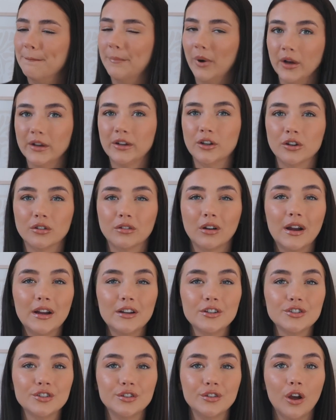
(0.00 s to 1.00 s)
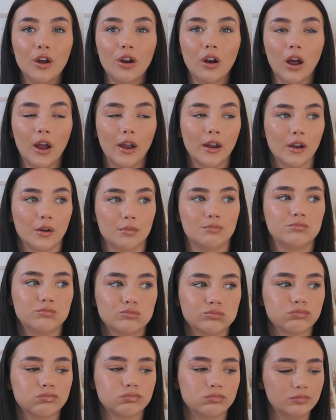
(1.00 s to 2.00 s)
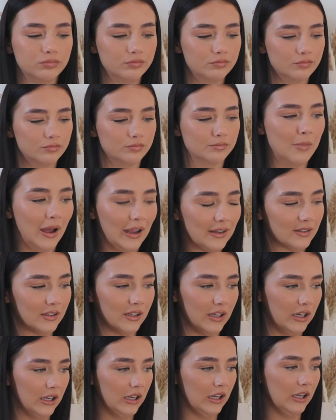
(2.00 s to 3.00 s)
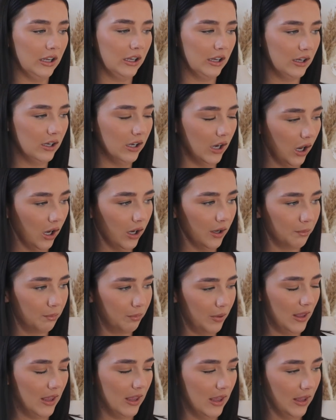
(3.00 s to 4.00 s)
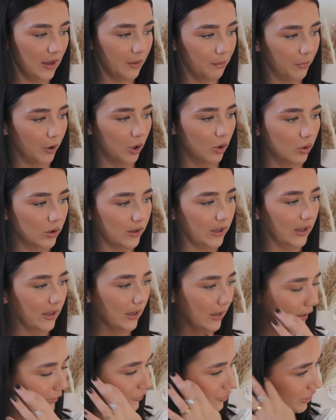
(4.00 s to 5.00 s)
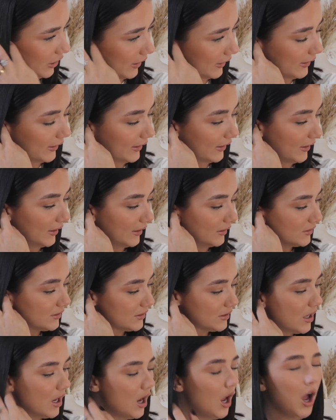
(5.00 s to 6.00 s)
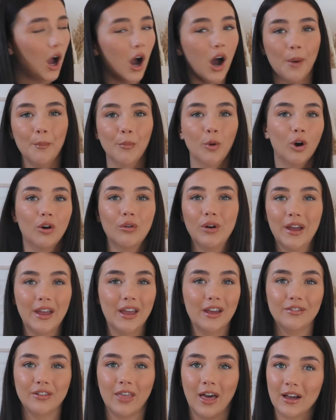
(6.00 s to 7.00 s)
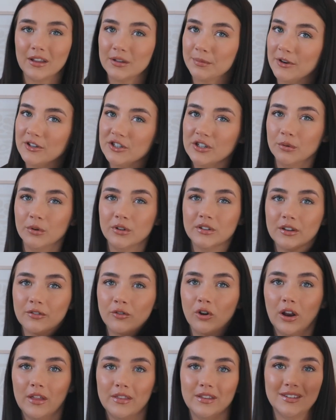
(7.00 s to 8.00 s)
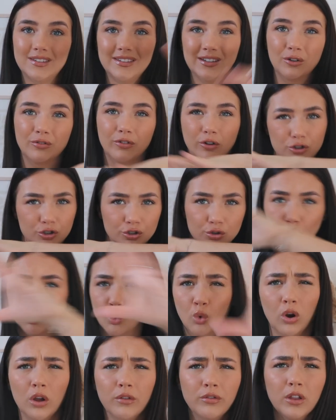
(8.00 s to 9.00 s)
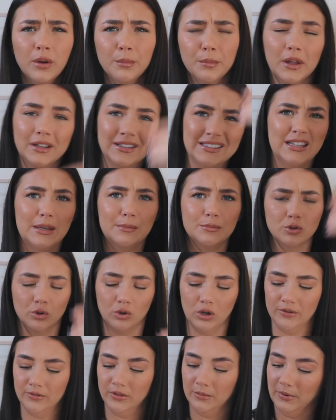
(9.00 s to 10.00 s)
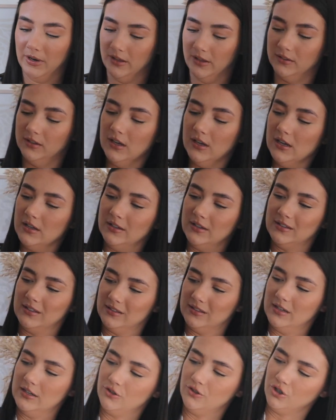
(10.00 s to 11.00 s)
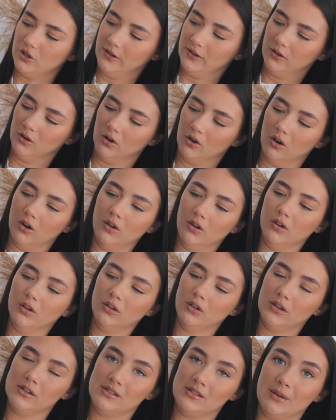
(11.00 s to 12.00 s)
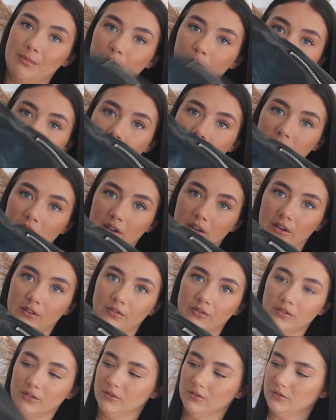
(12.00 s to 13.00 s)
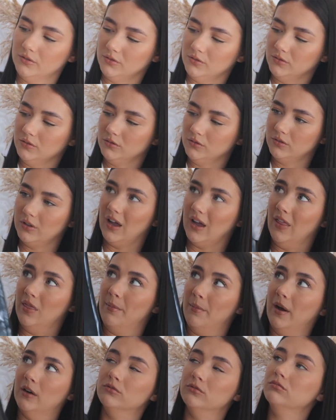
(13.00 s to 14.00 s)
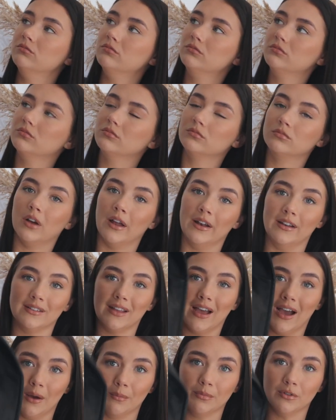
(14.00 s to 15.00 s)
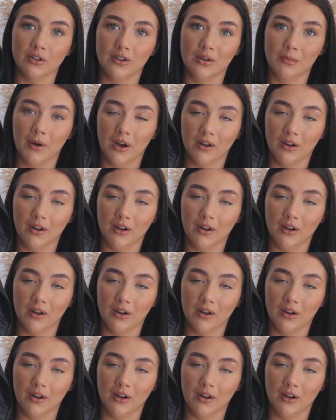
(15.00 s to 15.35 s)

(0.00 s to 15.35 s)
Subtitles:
bikerish, you know, like, masculine, like, big, bulky leather jackets. I'm not here for that, especially the ones I've got, like, the silver just all over them, like, zips all over the place. This has literally got a zip on the sleeve and the belt, and it's absolutely